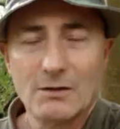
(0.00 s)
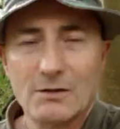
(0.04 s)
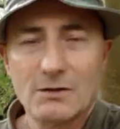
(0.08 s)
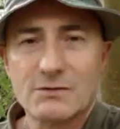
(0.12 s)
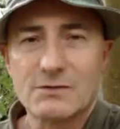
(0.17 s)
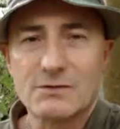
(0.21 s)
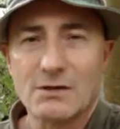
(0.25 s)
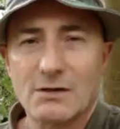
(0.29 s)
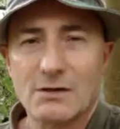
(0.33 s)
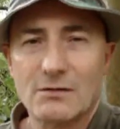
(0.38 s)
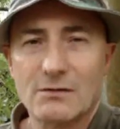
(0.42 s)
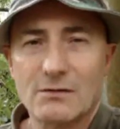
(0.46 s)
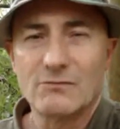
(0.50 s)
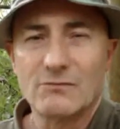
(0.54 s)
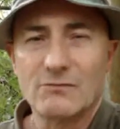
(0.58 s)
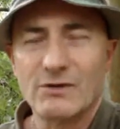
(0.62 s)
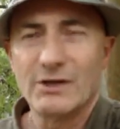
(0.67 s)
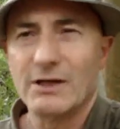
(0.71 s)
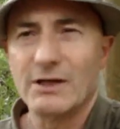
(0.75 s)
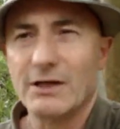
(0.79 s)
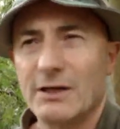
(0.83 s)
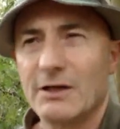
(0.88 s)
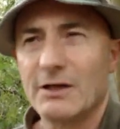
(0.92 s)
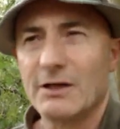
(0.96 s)
So
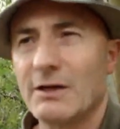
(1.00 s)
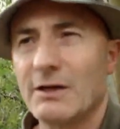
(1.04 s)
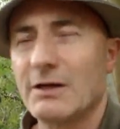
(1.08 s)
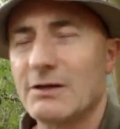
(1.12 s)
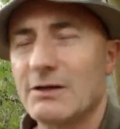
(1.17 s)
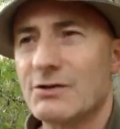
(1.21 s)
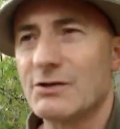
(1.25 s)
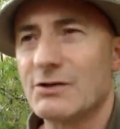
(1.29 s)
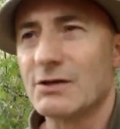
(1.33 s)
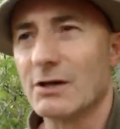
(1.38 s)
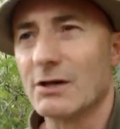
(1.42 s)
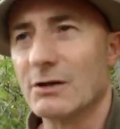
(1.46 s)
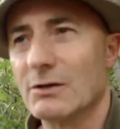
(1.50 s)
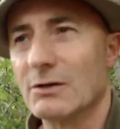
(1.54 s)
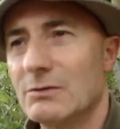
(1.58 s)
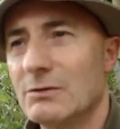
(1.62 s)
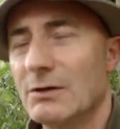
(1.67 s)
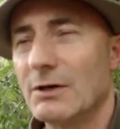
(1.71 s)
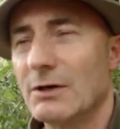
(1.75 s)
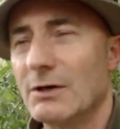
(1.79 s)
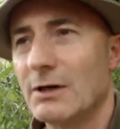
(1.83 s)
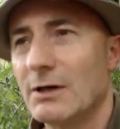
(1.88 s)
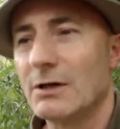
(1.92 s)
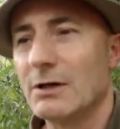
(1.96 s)
really, in a nutshell,
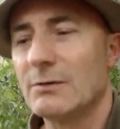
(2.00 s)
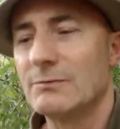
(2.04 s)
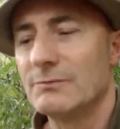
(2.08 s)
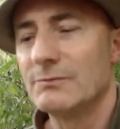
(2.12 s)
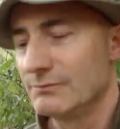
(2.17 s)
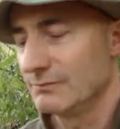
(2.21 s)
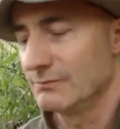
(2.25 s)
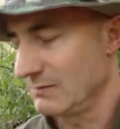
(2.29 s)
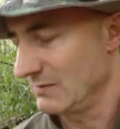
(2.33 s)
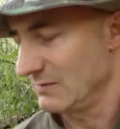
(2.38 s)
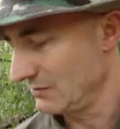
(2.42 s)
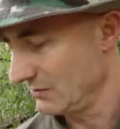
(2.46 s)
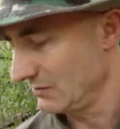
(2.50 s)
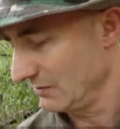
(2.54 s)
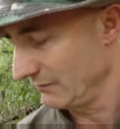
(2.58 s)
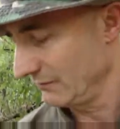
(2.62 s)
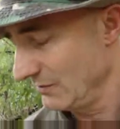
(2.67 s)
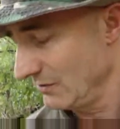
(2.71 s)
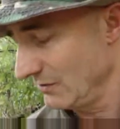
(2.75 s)
the sort of